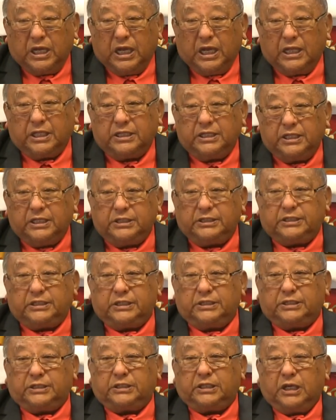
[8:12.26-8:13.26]
And this
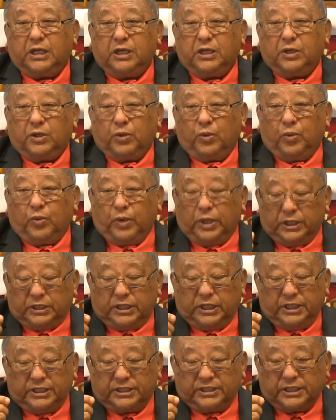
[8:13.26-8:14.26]
is
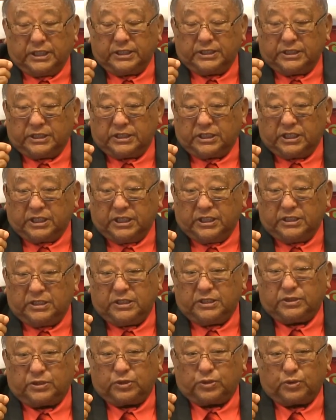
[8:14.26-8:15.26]
what Chandrakirti
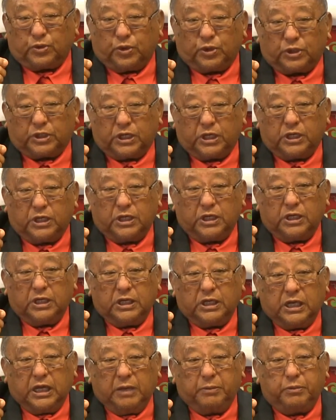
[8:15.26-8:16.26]
is talking
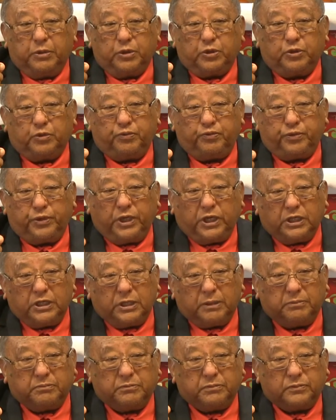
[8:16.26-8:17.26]
about, the
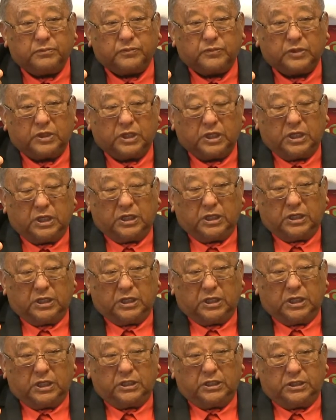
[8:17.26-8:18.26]
freedom.
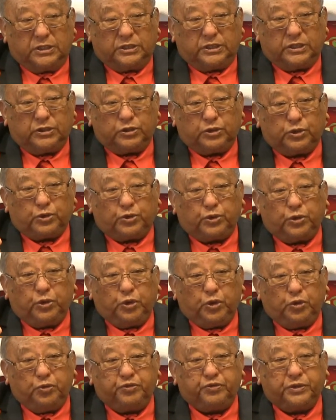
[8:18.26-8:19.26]
And this is a
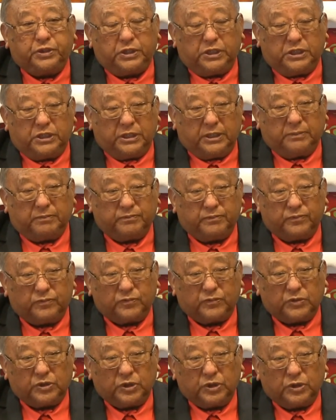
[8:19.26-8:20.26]
true freedom.
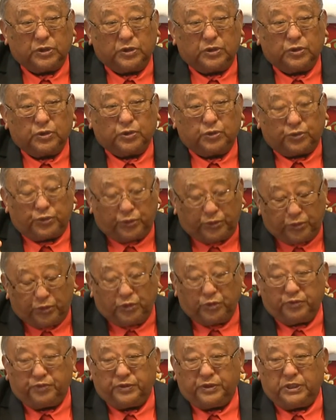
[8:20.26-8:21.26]

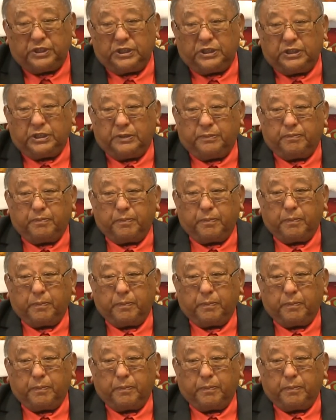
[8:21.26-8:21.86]
True freedom.